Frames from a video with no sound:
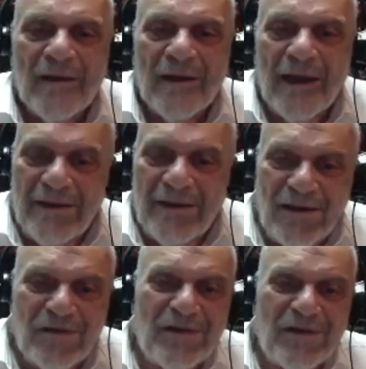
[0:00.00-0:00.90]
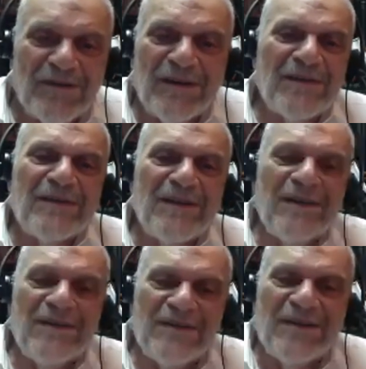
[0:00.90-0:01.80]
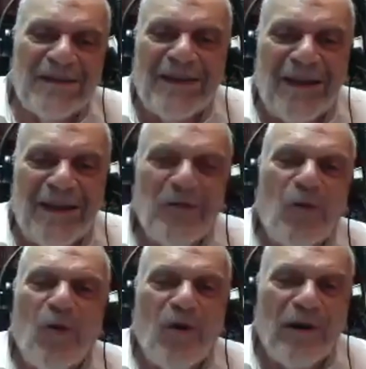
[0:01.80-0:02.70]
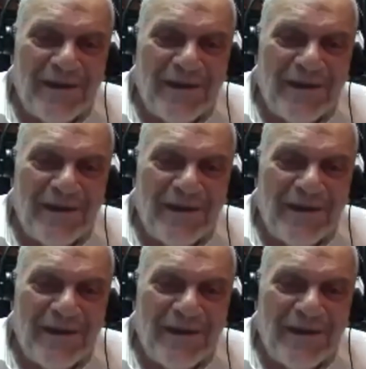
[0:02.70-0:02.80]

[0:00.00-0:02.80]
And the interesting thing is that they won.